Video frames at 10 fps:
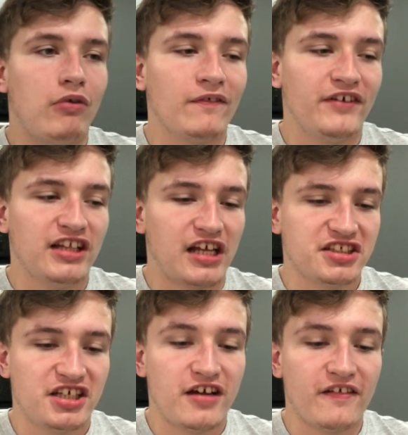one thing
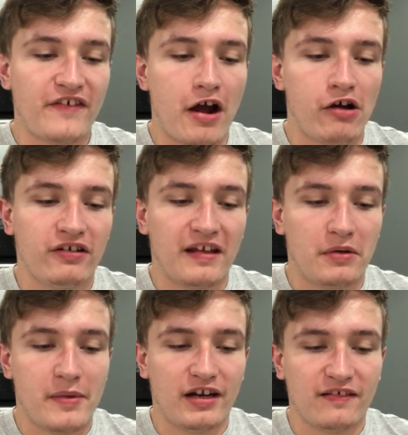last year I found like
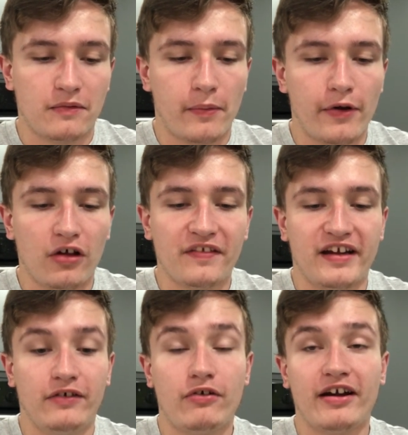when I made a summer rolls
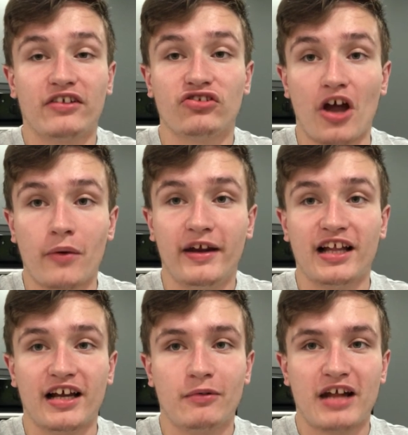that they were quite doughy.
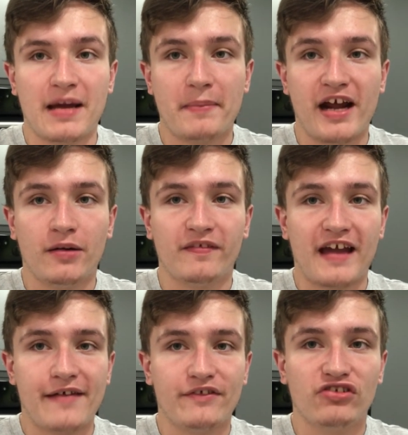Like when I made them, was
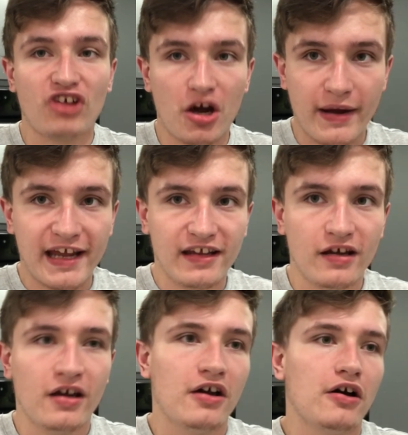either
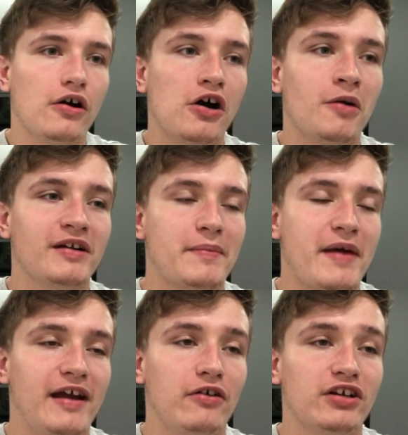doughy or when I
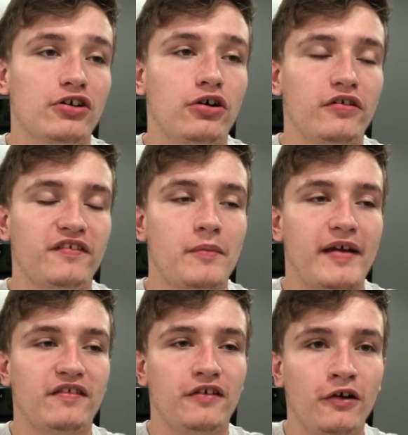make when I cooked them a
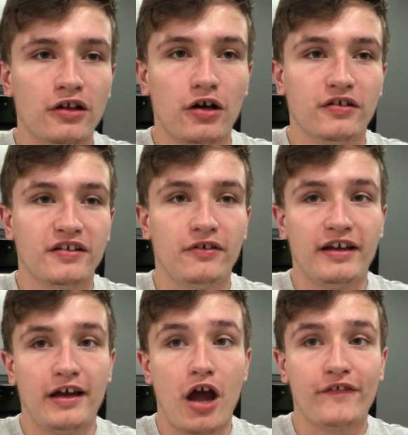bit too long, they were
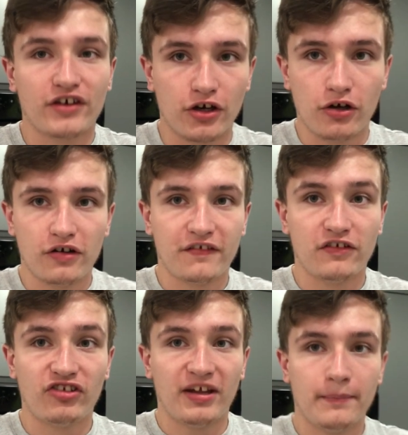like overcooked
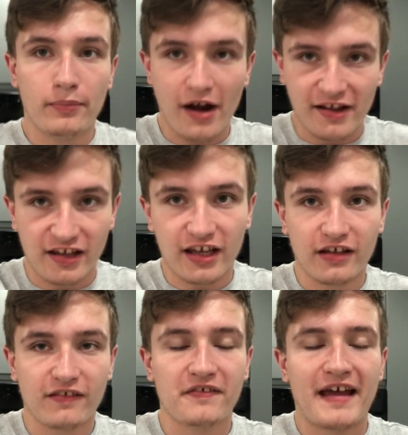and just like
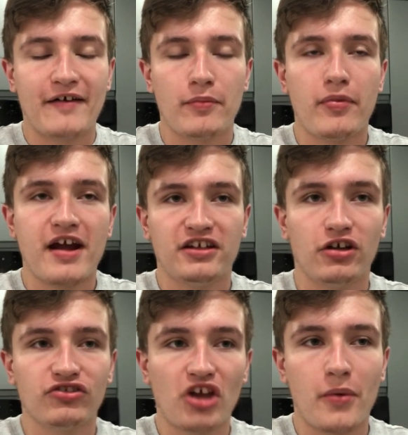bready. So it's either
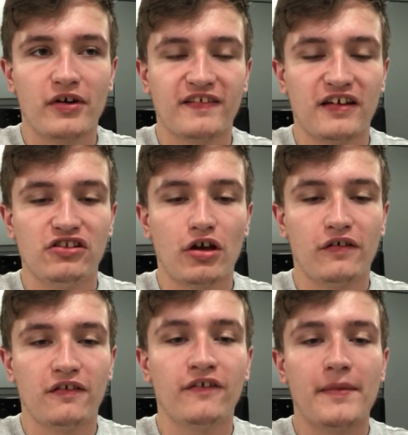bready or doughy. There's like
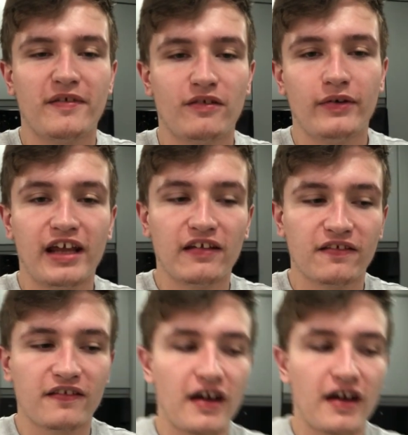no sort of in between. So